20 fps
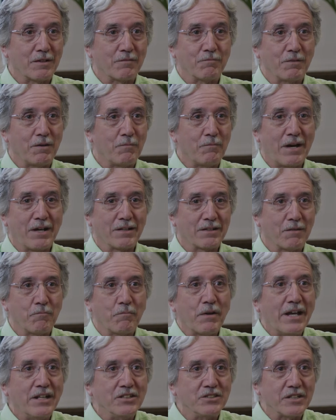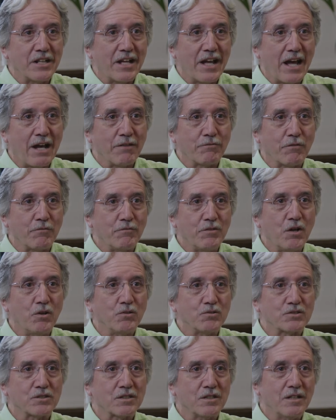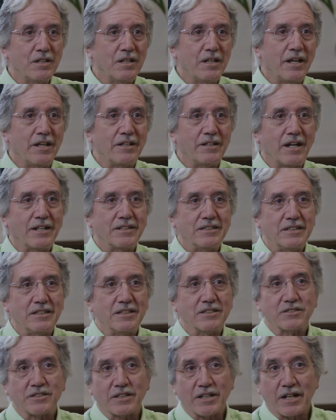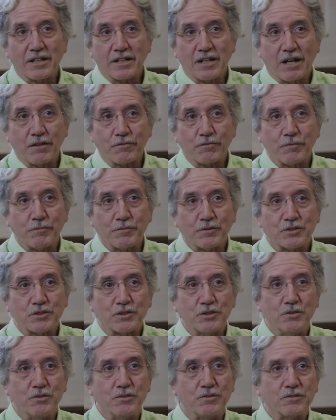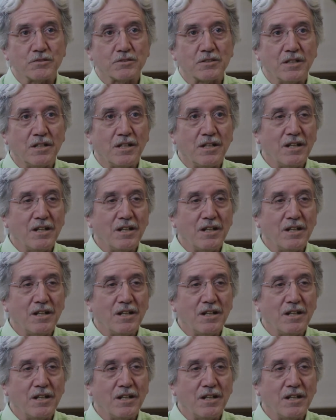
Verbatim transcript: a, about a page and a half of notes and ideas that I got from the students.